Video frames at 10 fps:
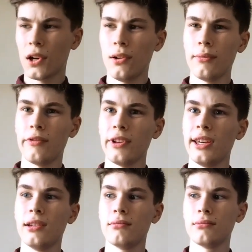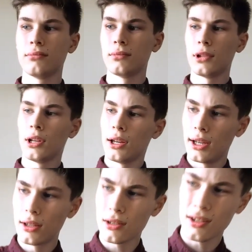hopefully
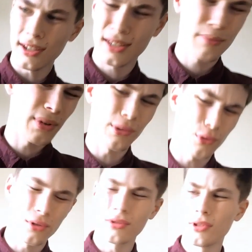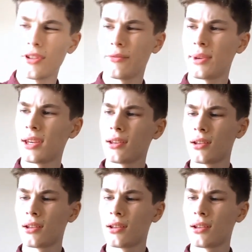it doesn't like spurt water all over me.